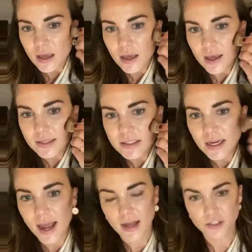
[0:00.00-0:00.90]
It's gonna
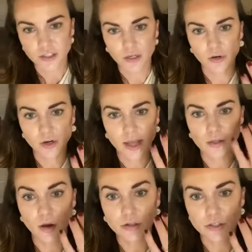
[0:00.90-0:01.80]
actually create
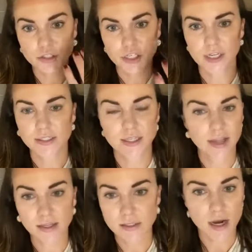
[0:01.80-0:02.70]
larger cheeks, and
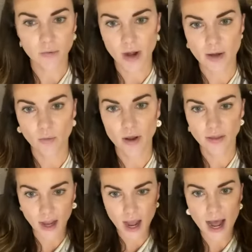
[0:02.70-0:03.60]
that's not what I want.
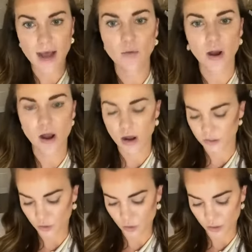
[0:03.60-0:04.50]
Like I want
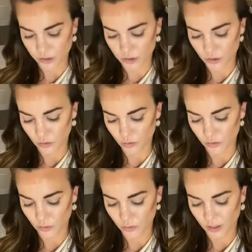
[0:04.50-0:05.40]
contour
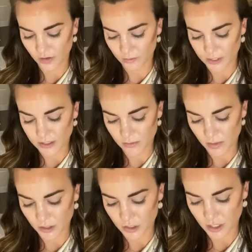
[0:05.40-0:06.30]
to give me
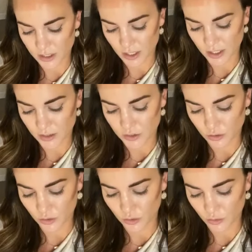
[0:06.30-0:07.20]
dimension and
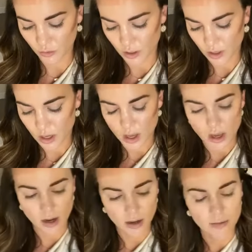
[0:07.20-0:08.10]
to
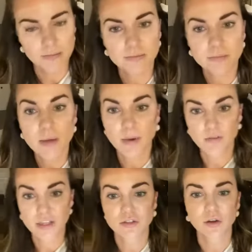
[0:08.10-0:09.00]
make my
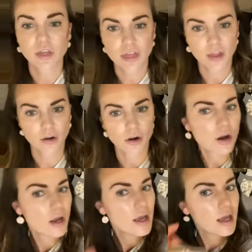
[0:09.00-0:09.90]
face look thinner.
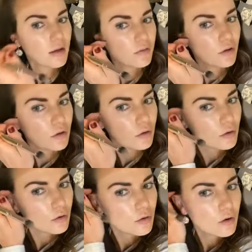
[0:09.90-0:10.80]
If
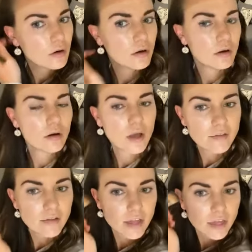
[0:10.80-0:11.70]
you have
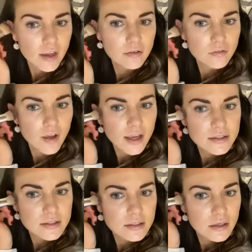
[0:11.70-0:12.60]
a thin
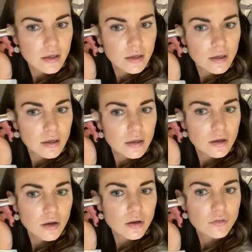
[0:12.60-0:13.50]
face,
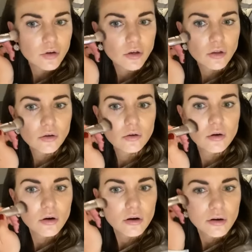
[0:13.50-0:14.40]
good for you,
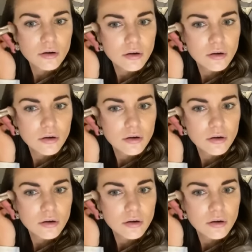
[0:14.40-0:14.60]
girl.